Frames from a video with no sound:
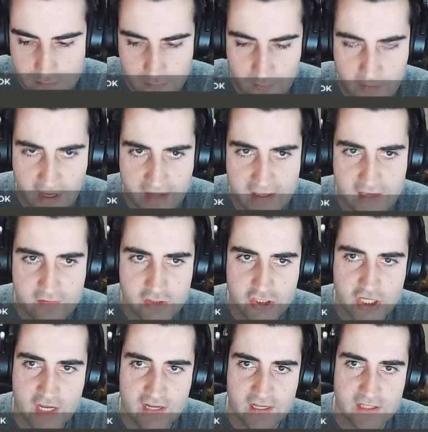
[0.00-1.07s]
I gave a
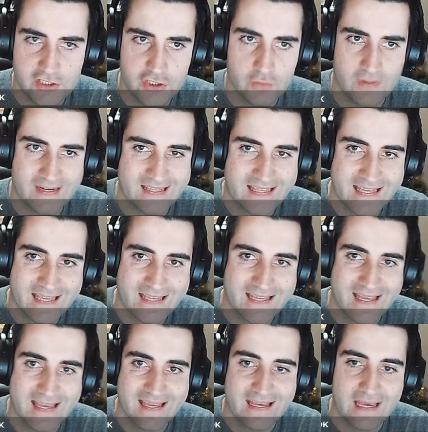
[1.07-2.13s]
check, and she went king
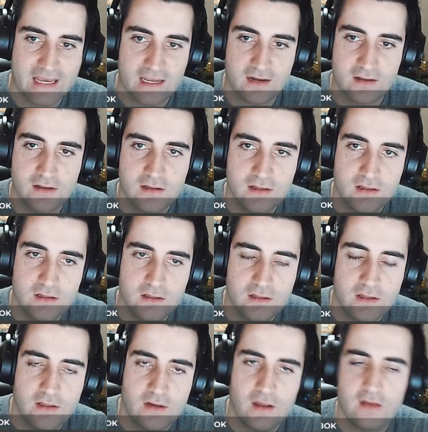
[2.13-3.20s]
a8.
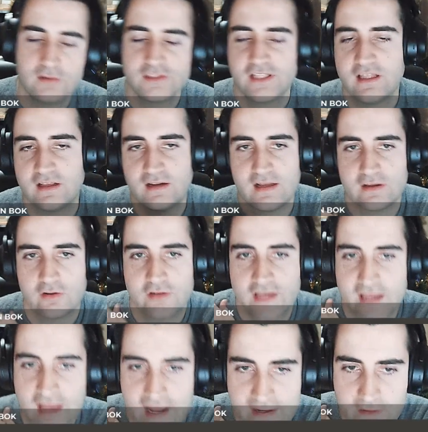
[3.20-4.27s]
Now I was thinking like, okay,
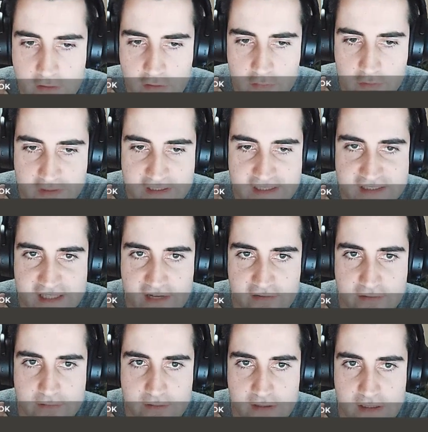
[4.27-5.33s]
I can go rook d7,
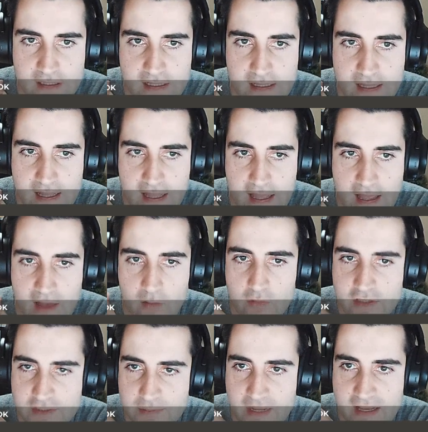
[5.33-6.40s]
and what
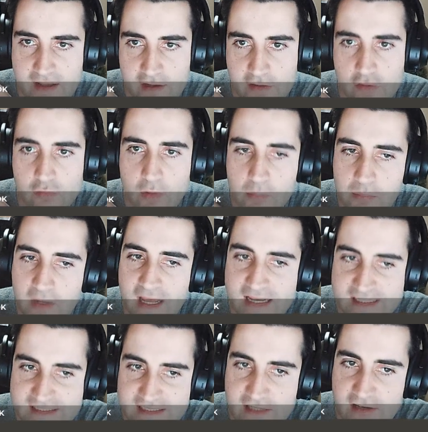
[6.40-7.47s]
is black gonna do? Well, black
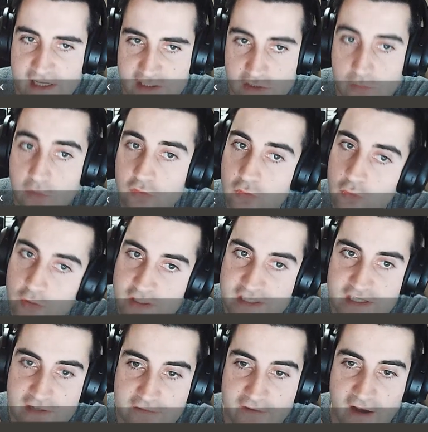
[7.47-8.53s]
still has the move queen
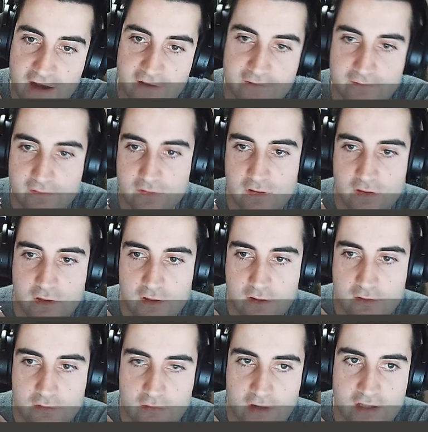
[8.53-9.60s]
c5,
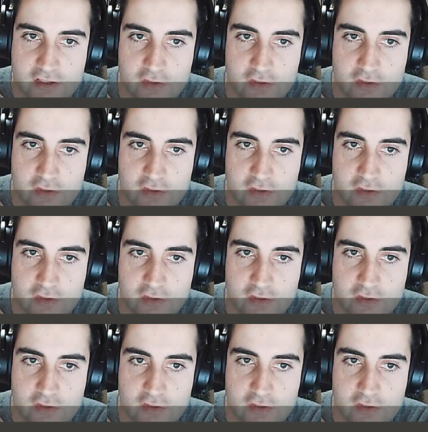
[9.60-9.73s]
right?